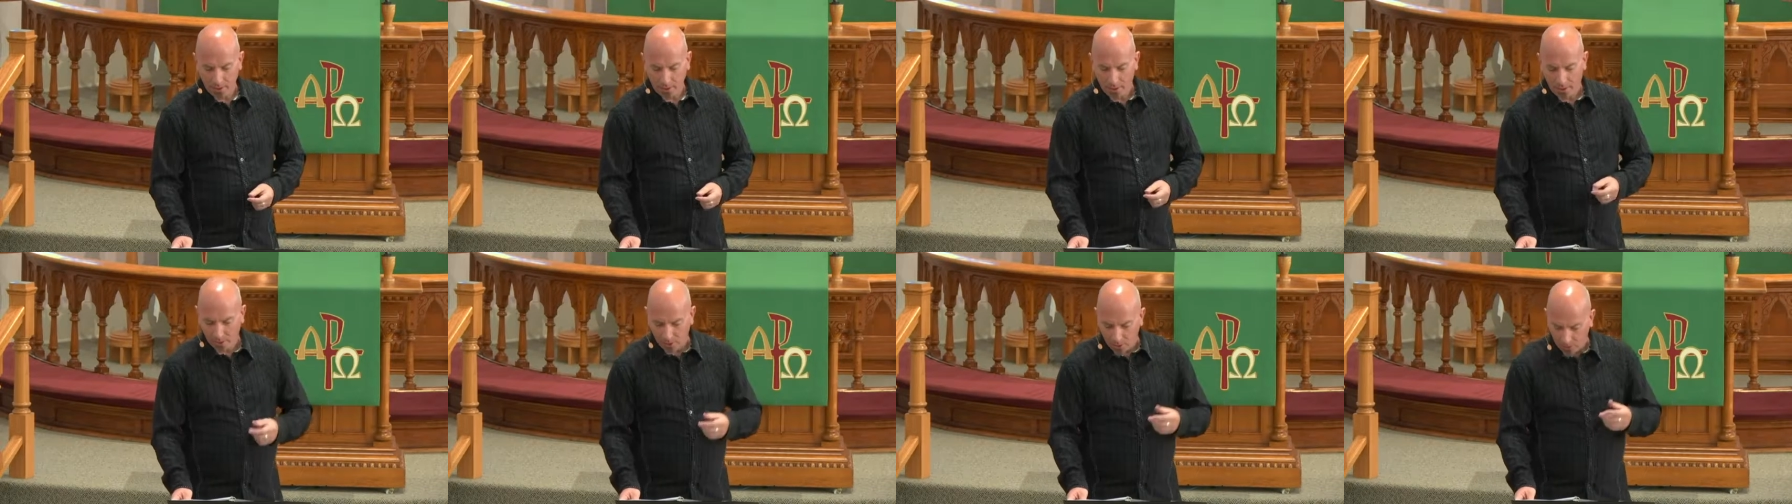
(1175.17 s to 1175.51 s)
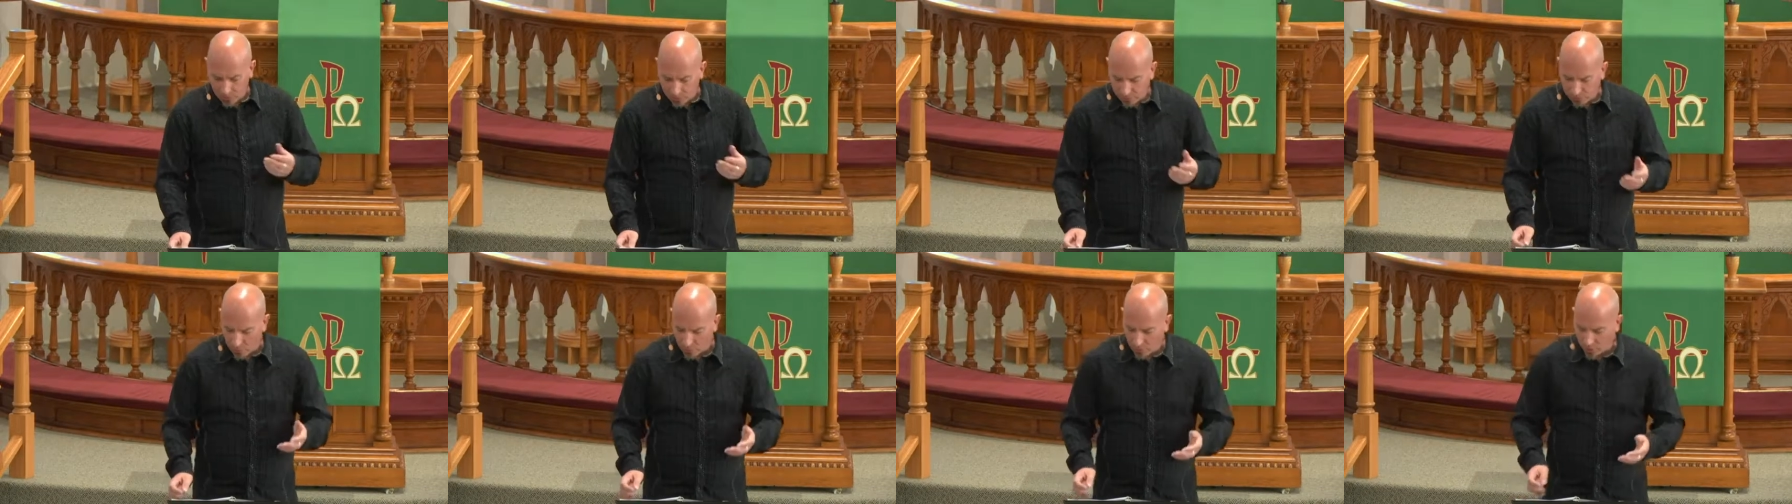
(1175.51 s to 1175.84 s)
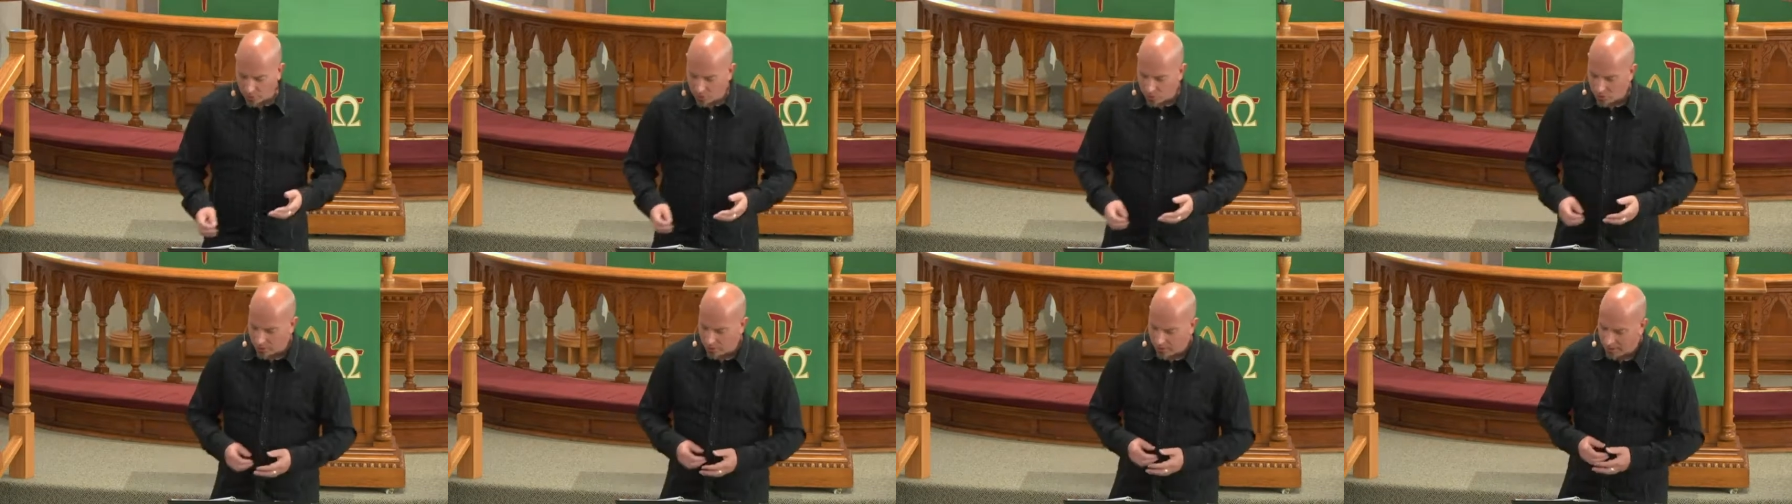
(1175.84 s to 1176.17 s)
I look
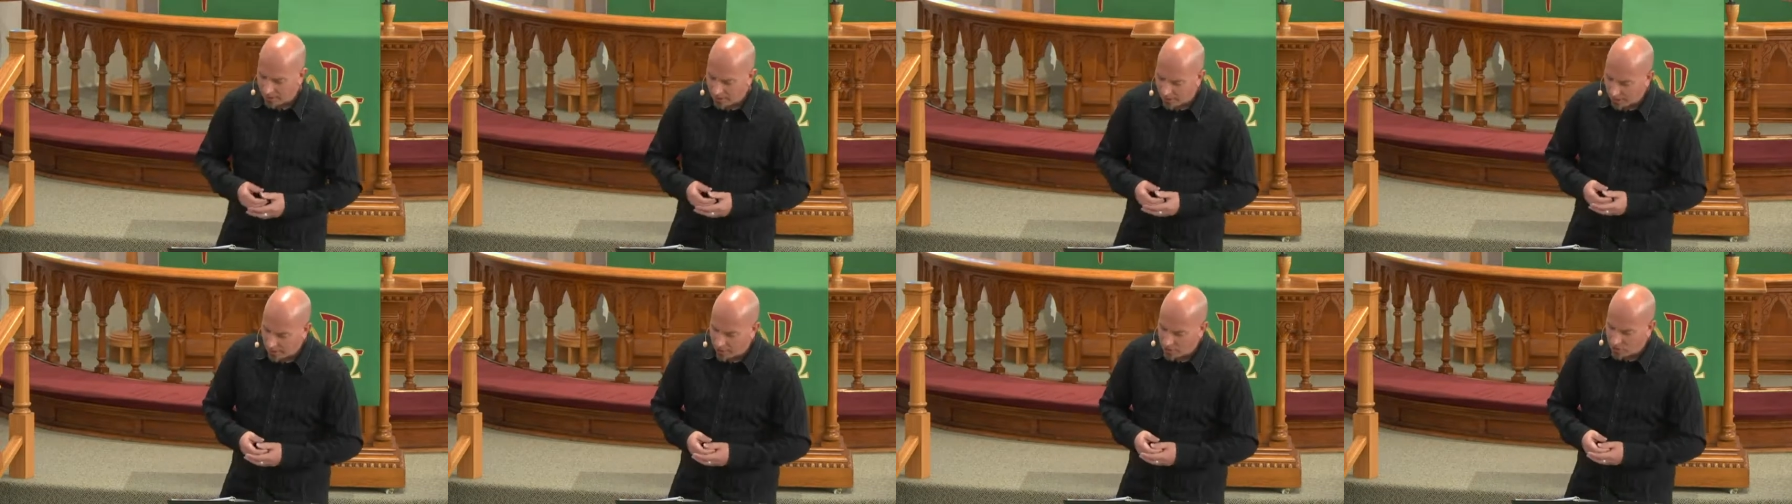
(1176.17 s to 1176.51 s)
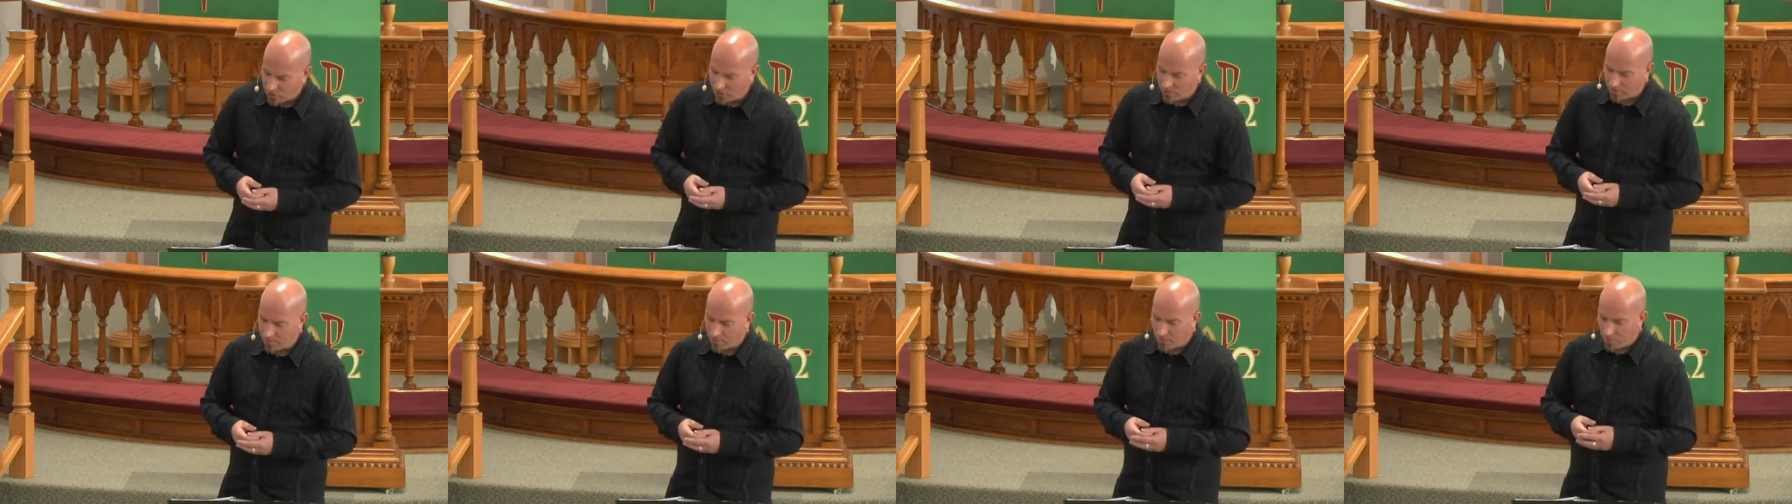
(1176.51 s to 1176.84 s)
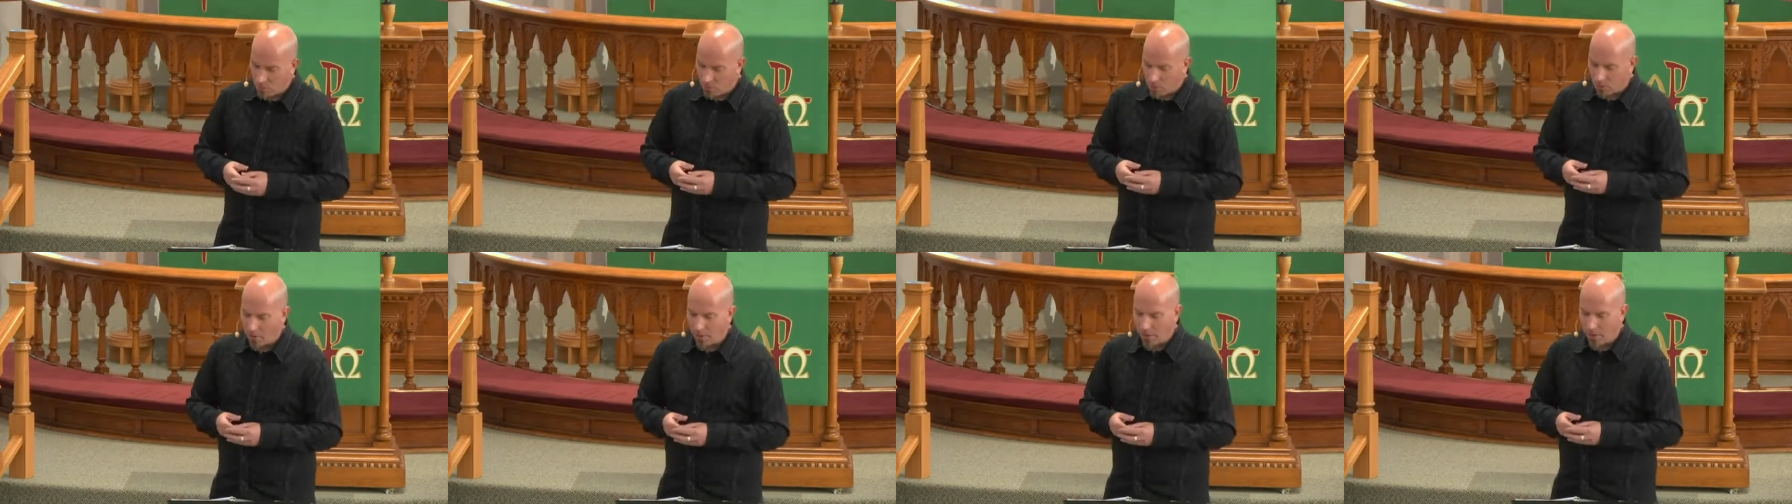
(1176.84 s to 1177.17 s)
forward to engaging
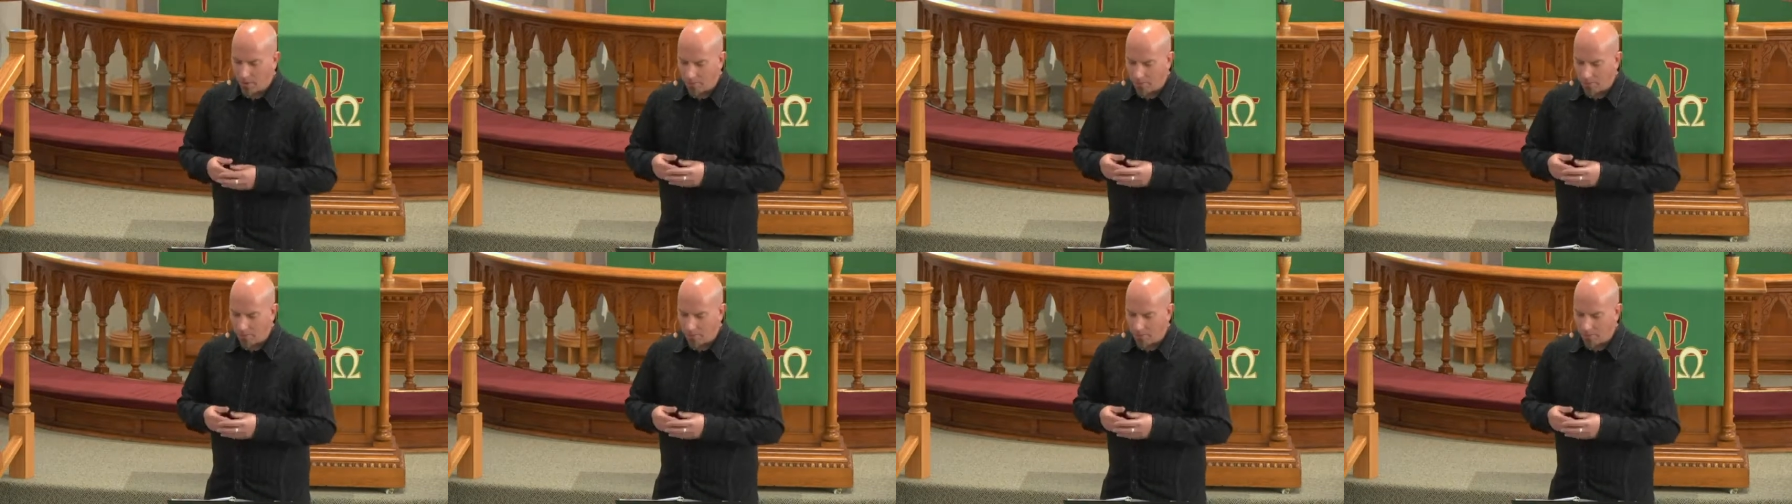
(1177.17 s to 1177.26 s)
more